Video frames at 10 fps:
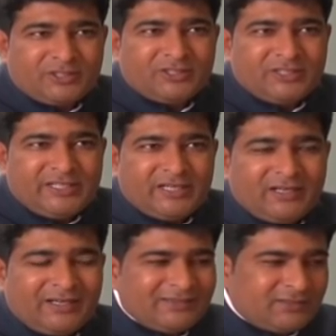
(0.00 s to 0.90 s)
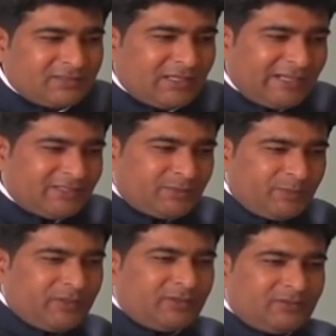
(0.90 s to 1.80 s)
in India as, as
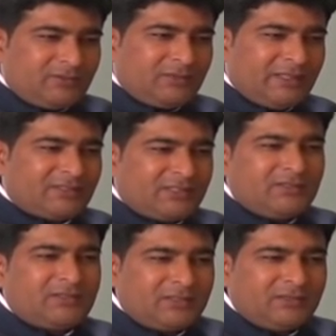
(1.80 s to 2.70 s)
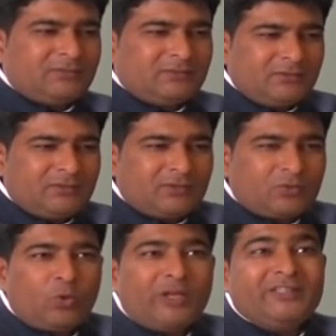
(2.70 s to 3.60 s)
per as concerned
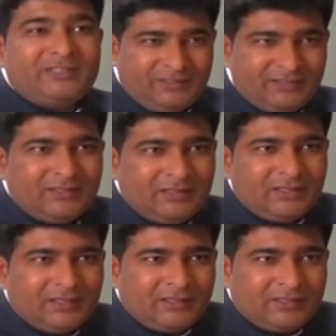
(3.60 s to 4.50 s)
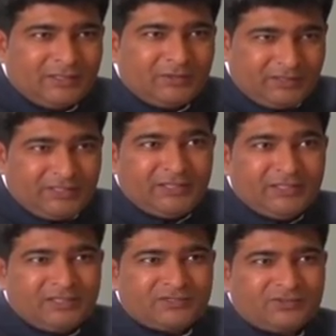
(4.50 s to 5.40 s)
quality in, in
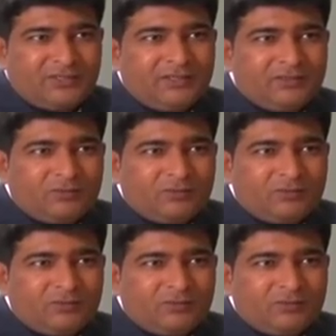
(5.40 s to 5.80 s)
industry?